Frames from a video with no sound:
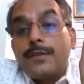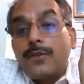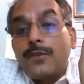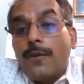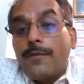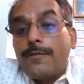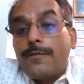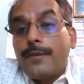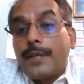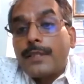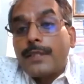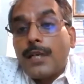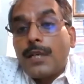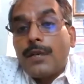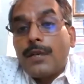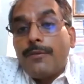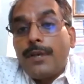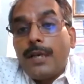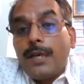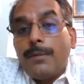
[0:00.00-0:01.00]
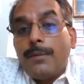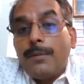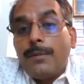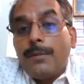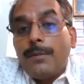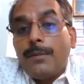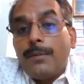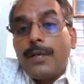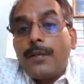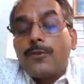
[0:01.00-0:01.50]
softwares are
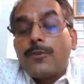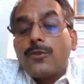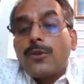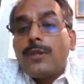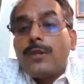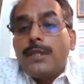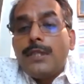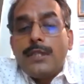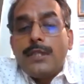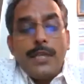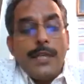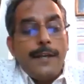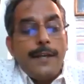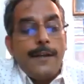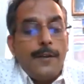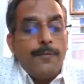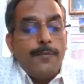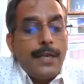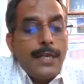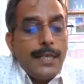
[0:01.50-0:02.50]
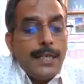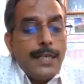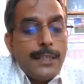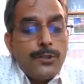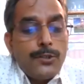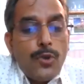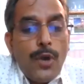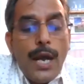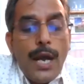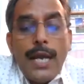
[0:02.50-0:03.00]
available. So you will
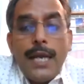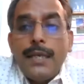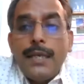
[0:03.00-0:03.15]
enjoy